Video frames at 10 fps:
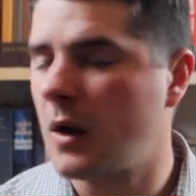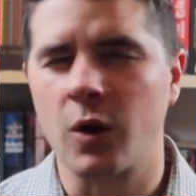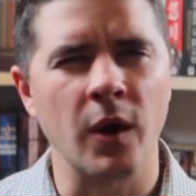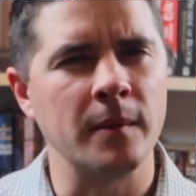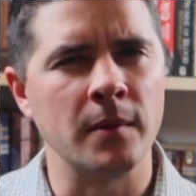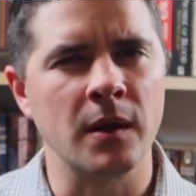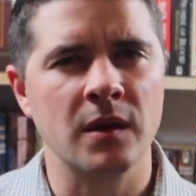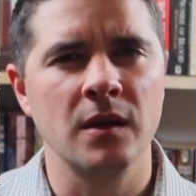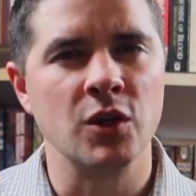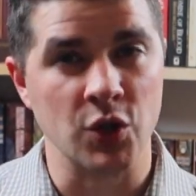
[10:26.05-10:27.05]
Great
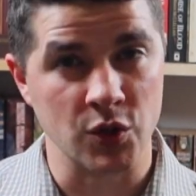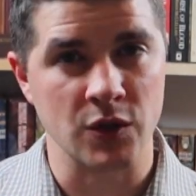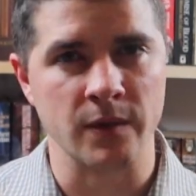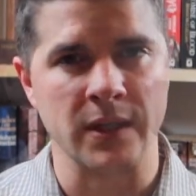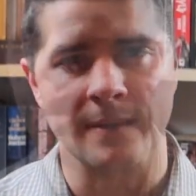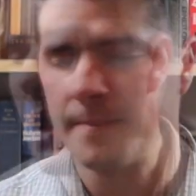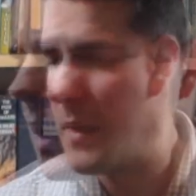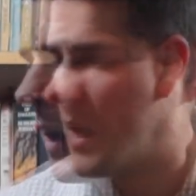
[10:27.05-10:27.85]
book. You should read it.